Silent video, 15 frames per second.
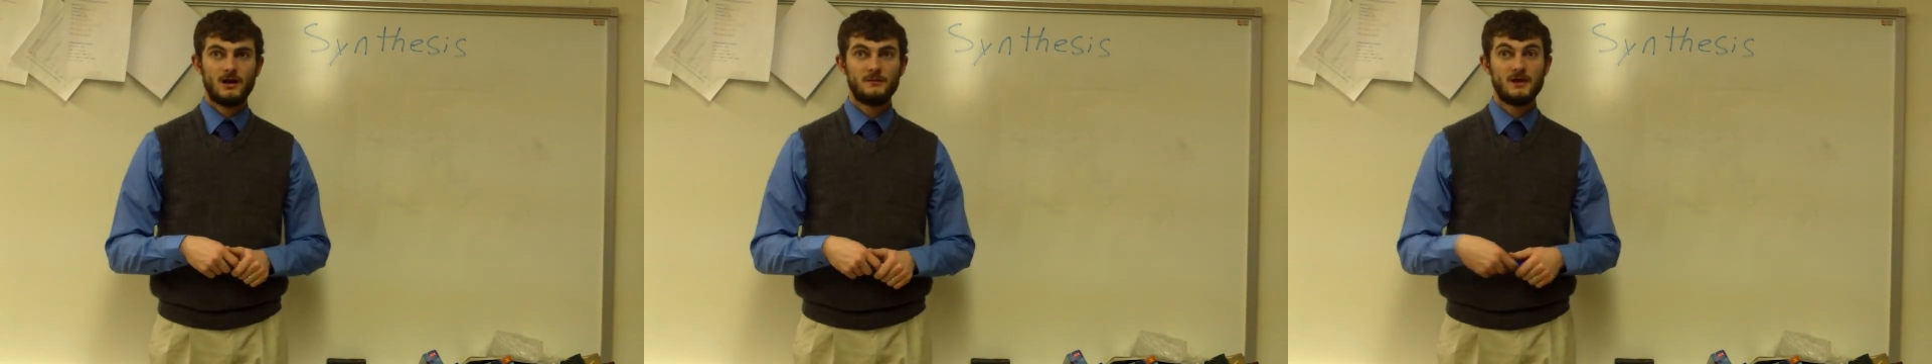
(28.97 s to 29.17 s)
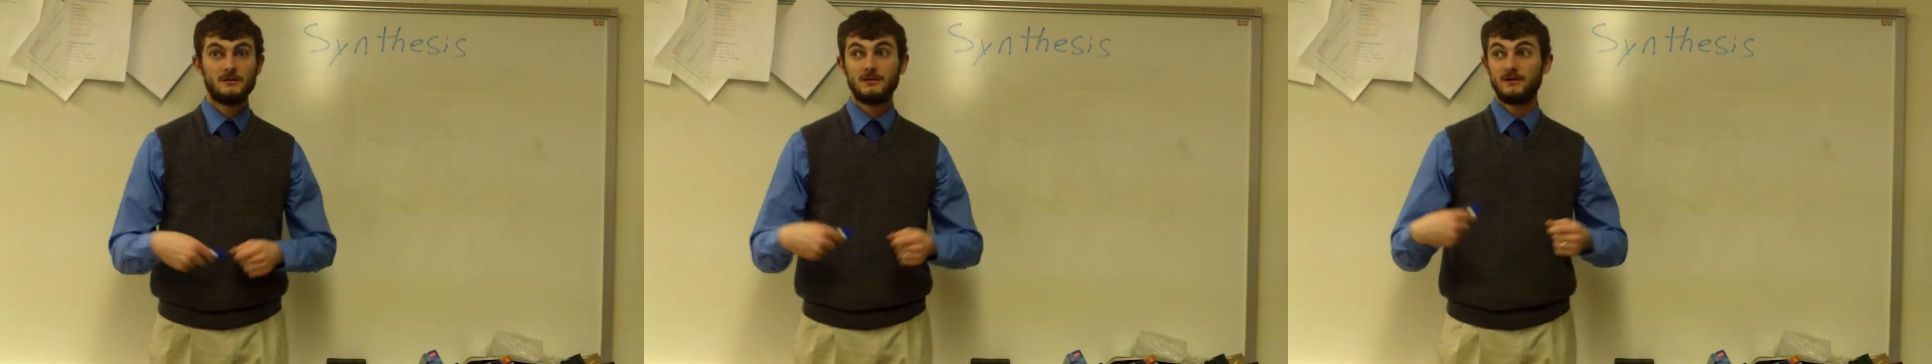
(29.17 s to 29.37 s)

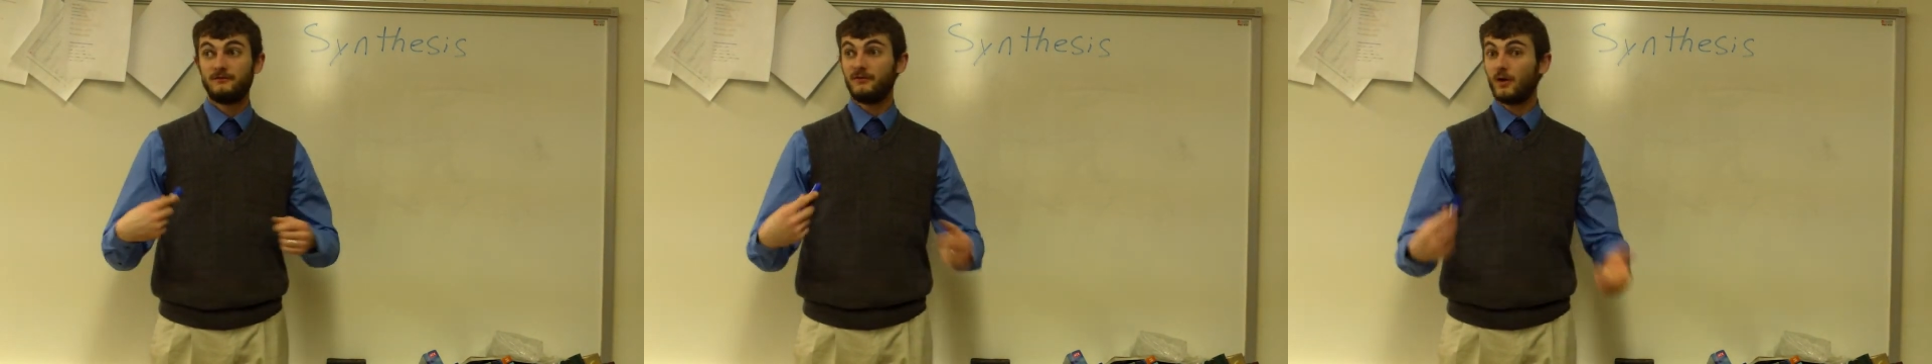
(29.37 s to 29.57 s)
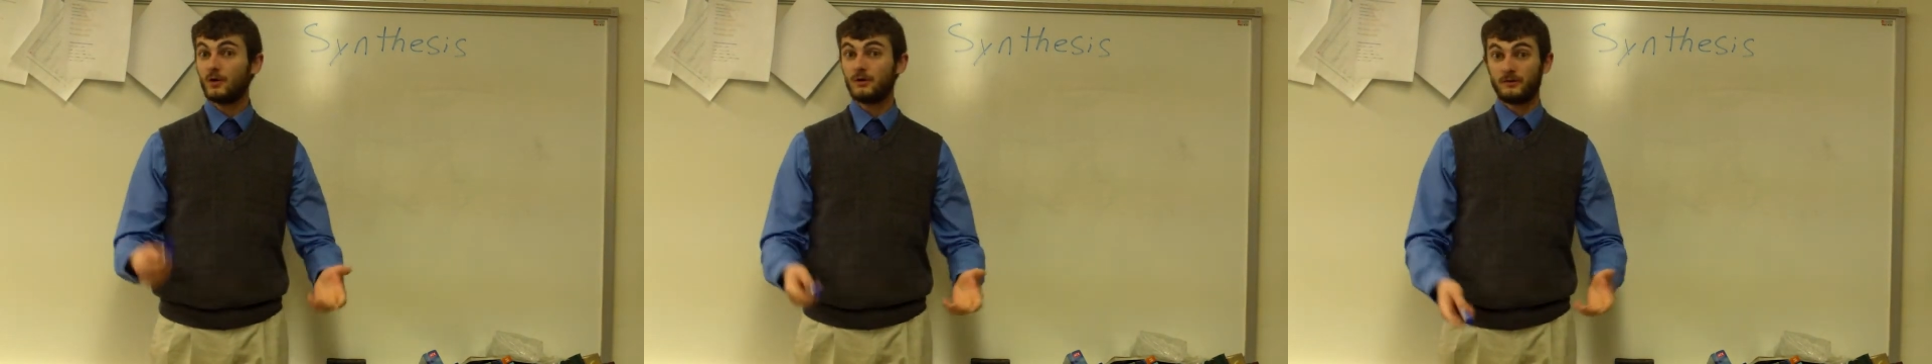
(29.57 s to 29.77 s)
maybe
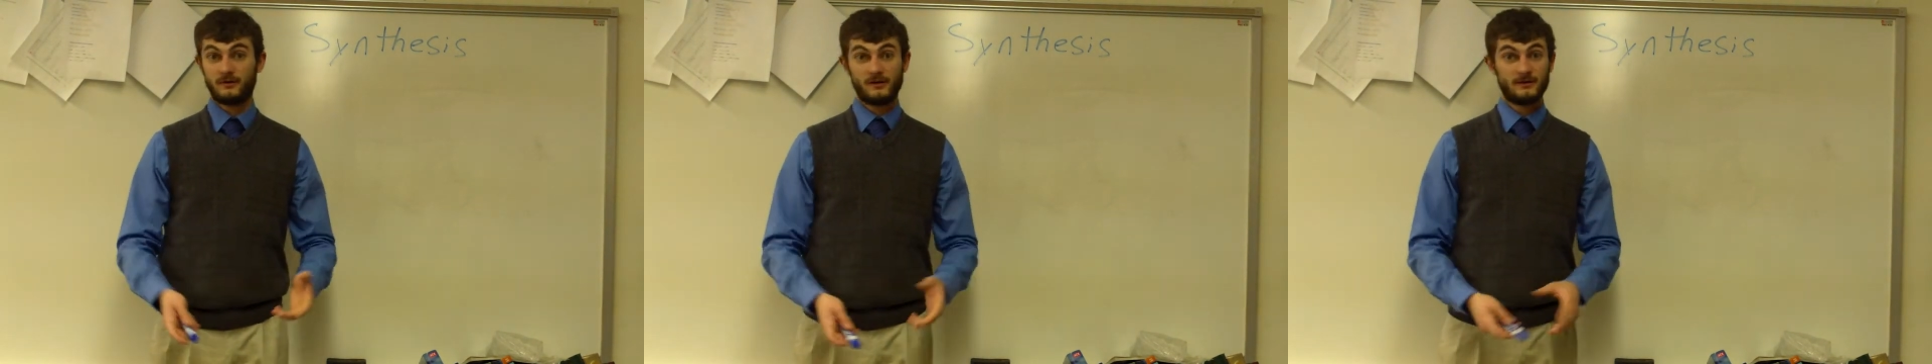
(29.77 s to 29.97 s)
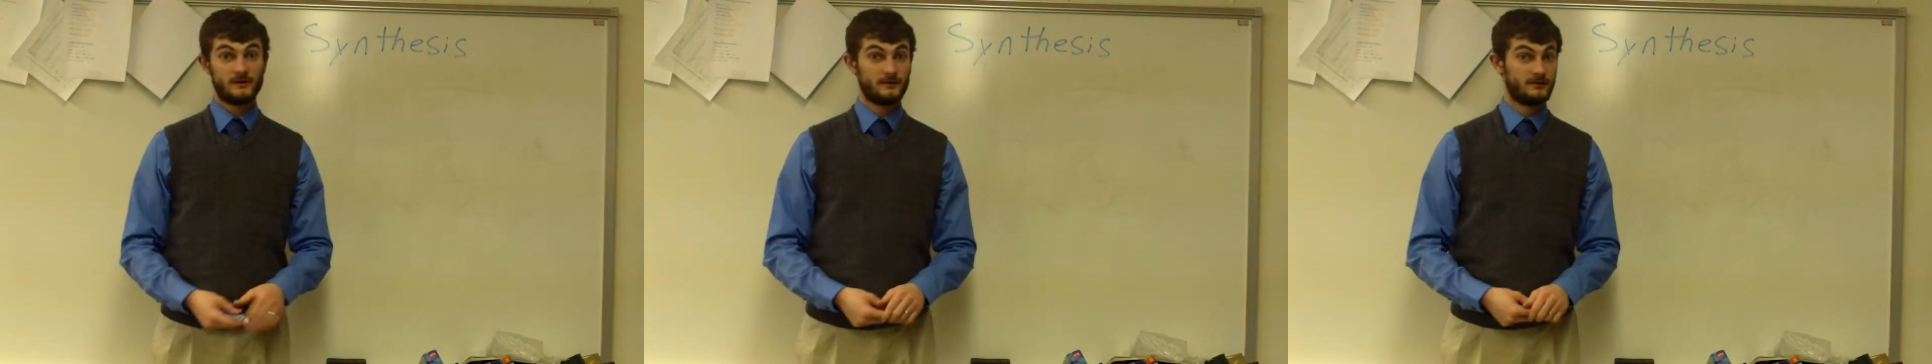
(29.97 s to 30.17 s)

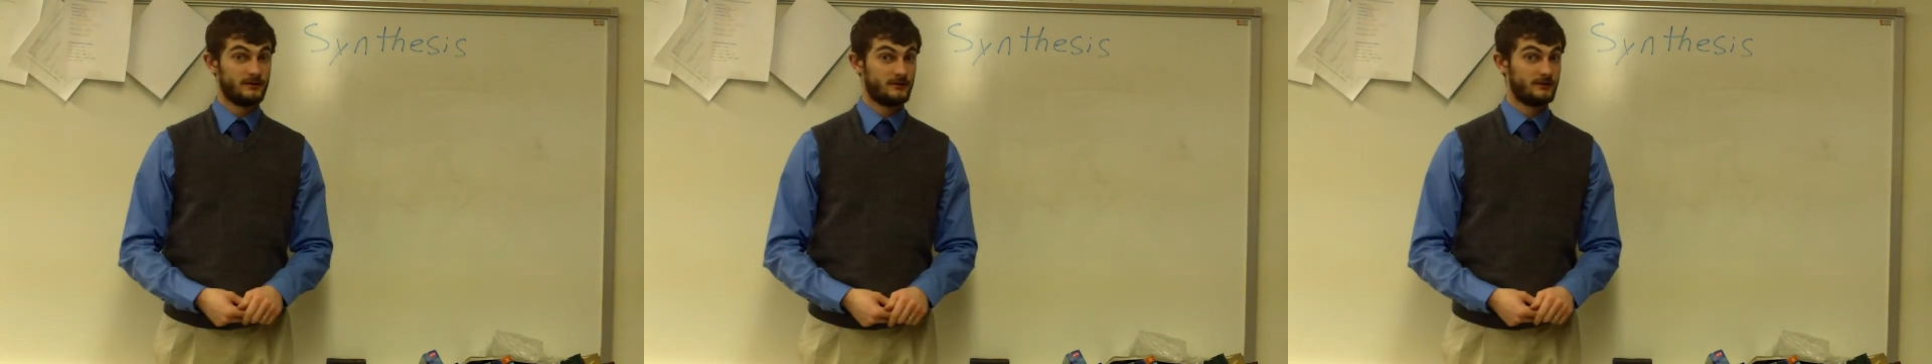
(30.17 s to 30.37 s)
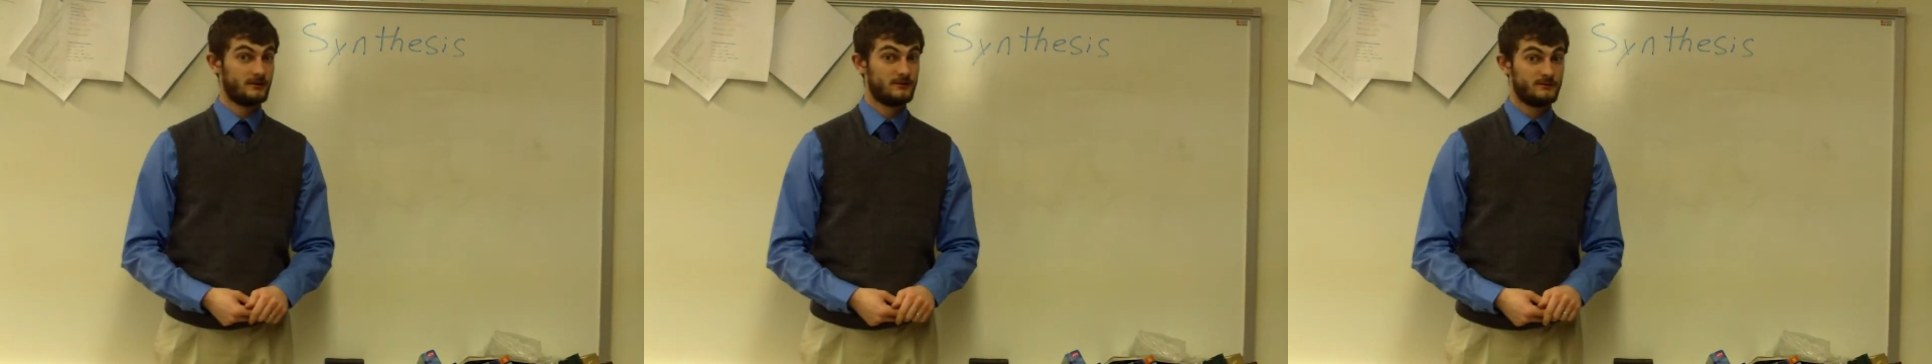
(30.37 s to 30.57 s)

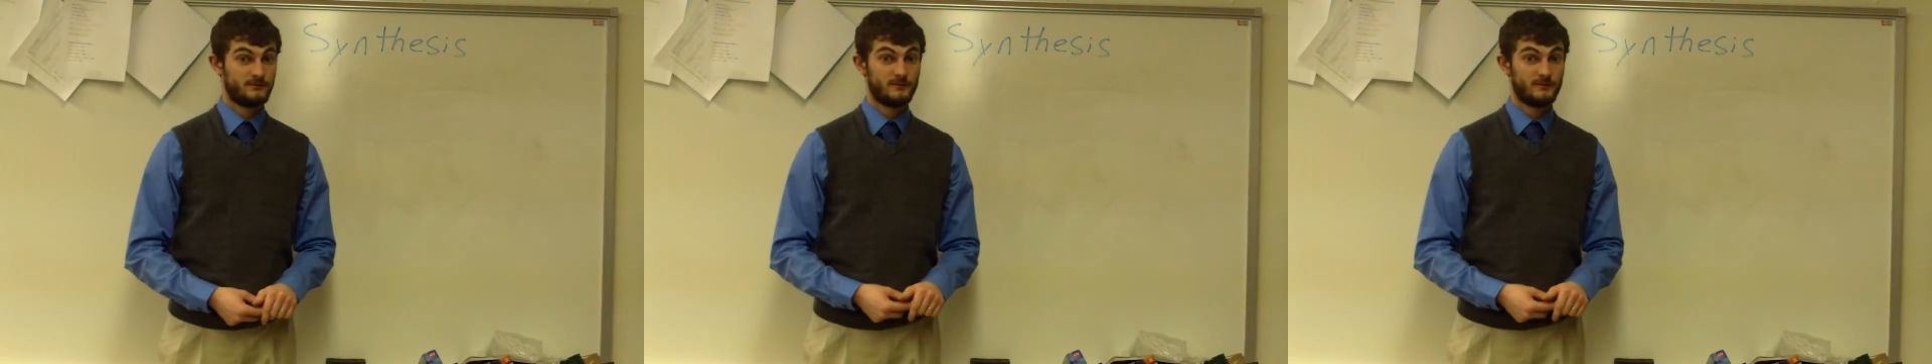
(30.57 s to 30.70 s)
photosynthesis,